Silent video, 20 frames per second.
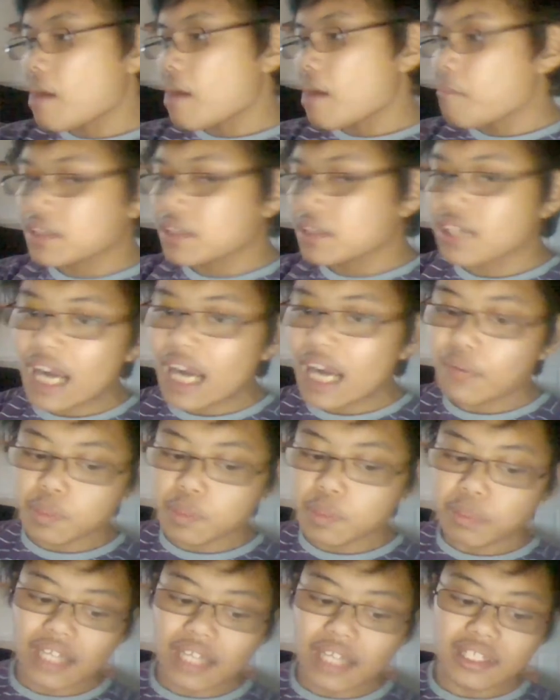my dad was
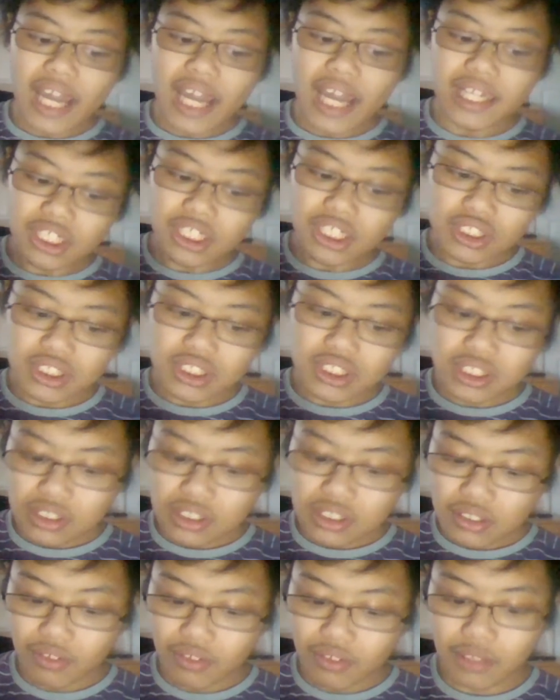playing tennis.
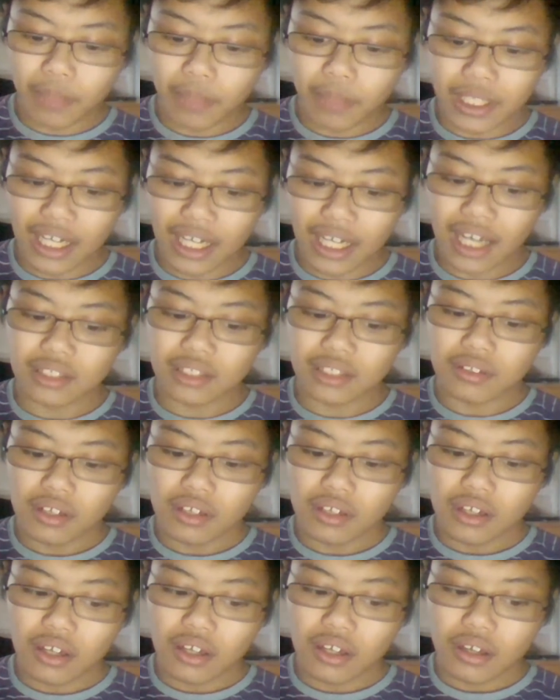My dad's
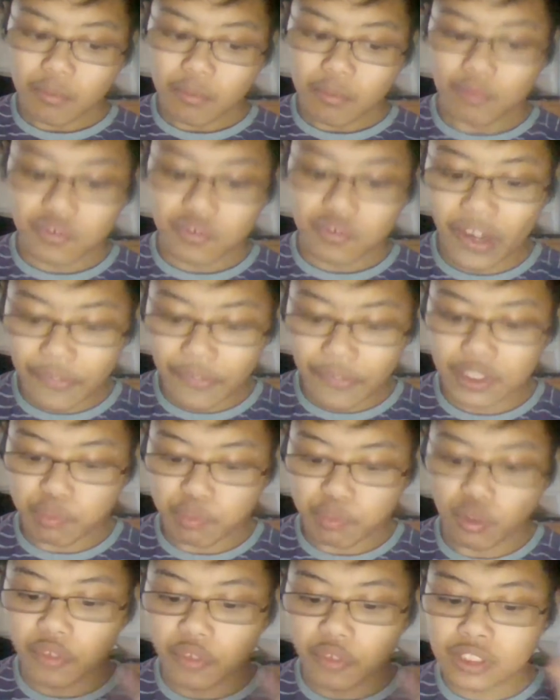favorite
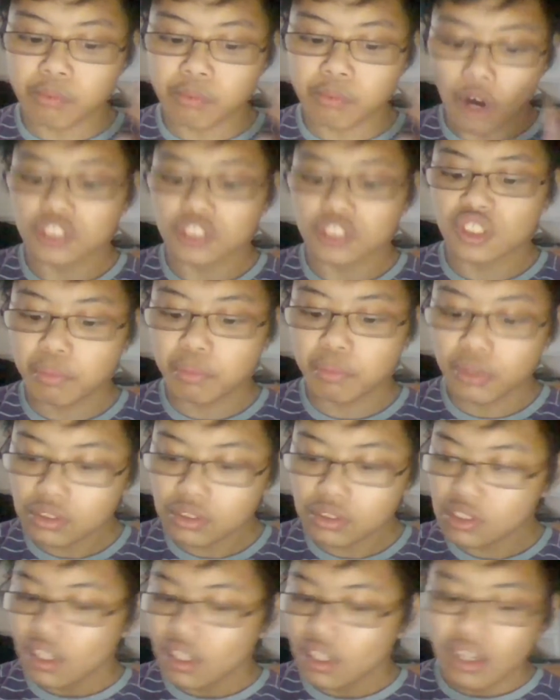sport was basketball.